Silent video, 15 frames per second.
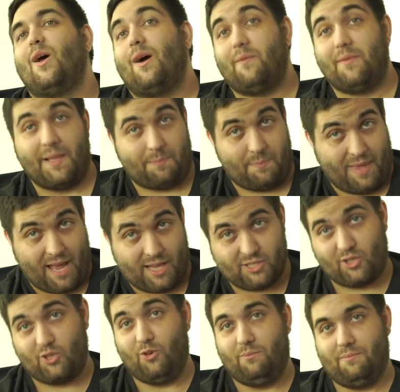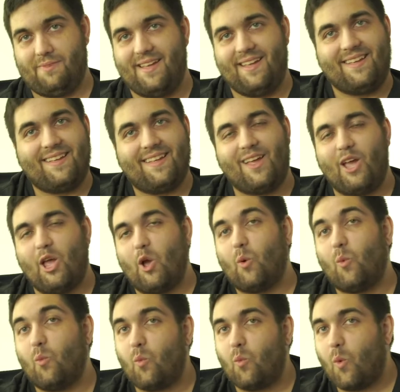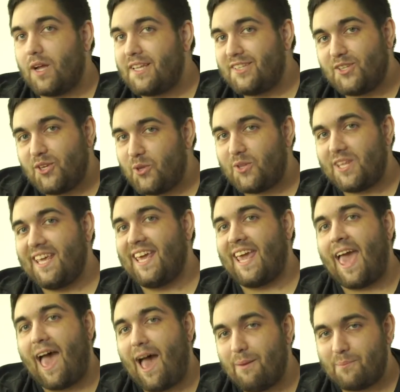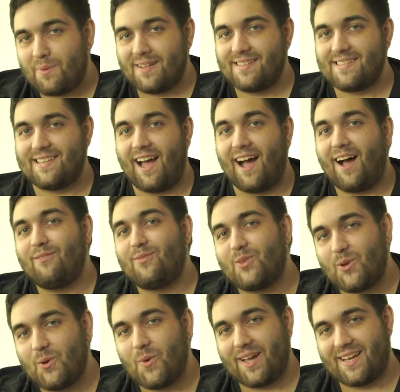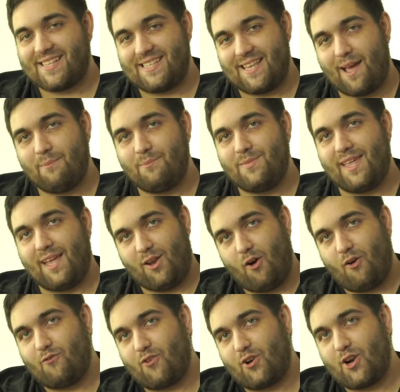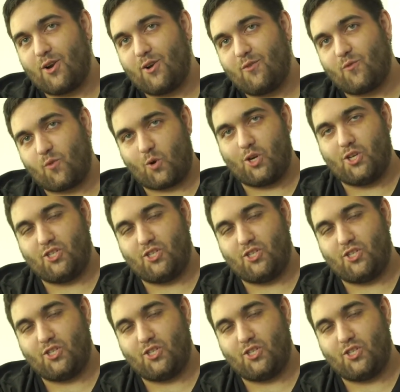Let me ask you, what do you think happens after you accept an offer for a